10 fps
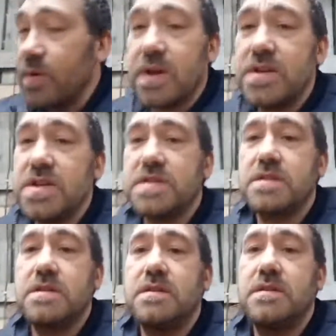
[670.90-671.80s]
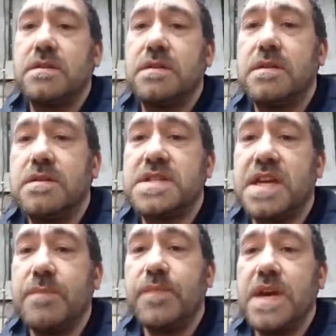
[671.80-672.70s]
going to just
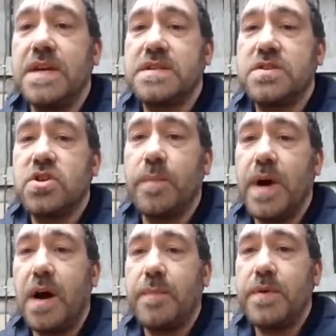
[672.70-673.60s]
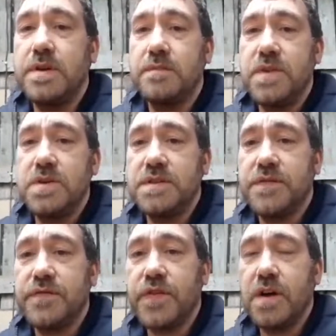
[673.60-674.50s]
skip this, chop it up, and use it for
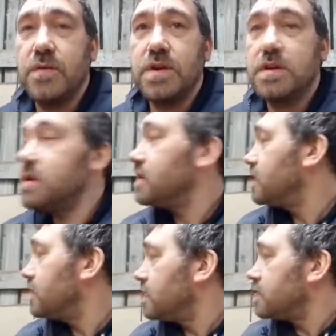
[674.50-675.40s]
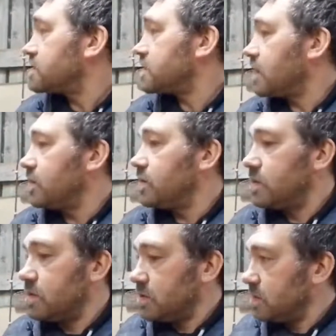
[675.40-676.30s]
firewood. So
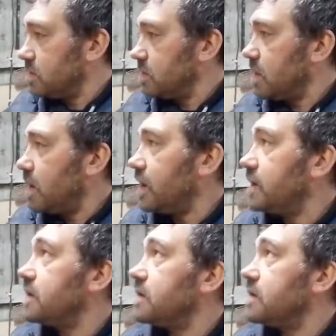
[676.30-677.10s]
I